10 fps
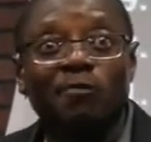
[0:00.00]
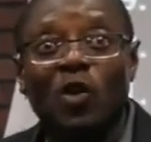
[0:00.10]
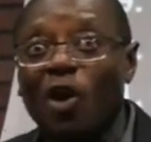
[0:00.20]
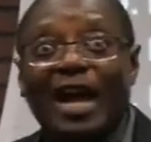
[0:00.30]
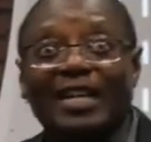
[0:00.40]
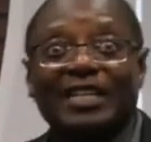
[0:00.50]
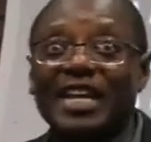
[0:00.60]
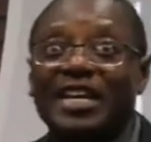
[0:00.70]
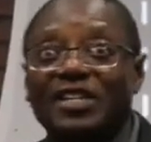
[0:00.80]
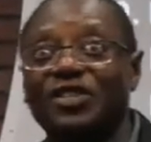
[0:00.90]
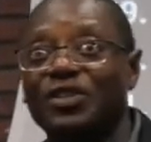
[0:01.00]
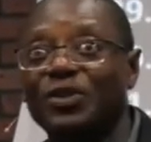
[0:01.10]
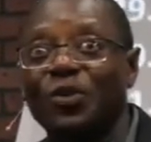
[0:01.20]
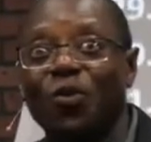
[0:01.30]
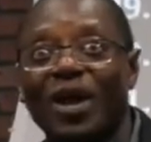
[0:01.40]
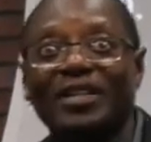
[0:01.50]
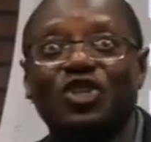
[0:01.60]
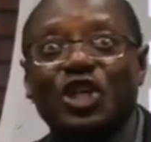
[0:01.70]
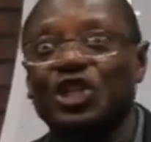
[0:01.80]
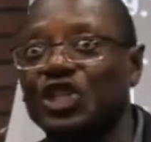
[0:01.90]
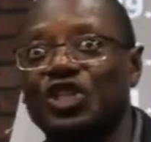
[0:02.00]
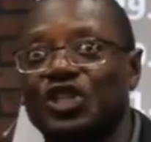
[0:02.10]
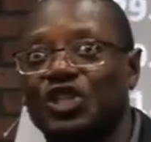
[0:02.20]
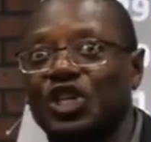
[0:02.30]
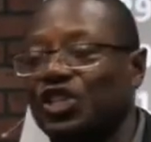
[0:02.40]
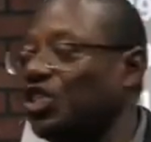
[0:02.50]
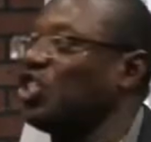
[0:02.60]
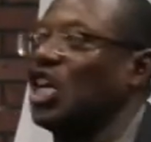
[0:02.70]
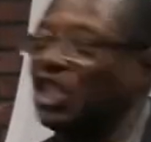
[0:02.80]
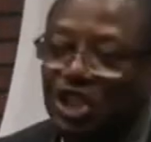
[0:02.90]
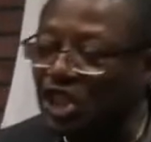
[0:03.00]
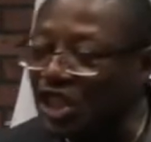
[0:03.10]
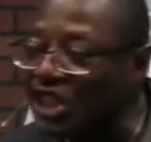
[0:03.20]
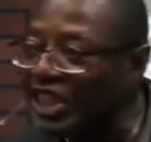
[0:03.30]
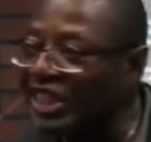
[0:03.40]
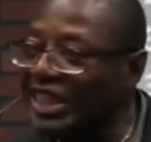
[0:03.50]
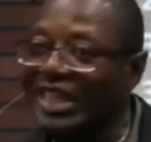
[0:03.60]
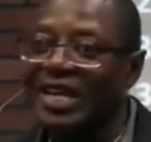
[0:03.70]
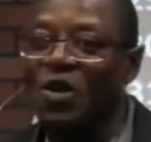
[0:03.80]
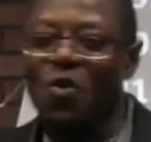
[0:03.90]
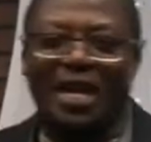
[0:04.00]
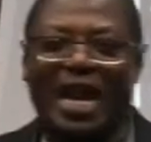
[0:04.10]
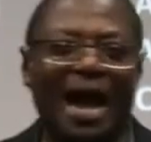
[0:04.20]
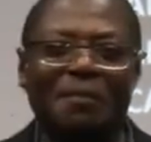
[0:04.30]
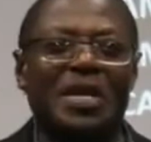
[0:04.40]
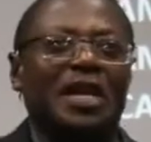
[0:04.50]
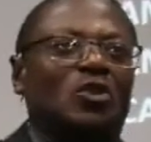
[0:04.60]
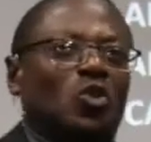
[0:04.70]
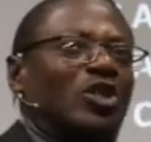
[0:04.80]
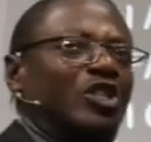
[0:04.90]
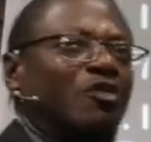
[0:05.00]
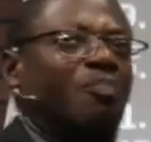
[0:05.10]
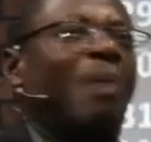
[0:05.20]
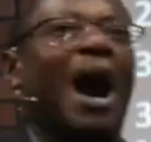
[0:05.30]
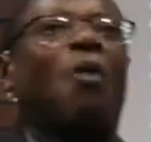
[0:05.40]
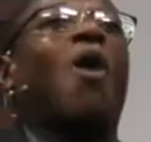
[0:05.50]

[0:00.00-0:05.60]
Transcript: Gone are the days when church is just church. We come here to receive power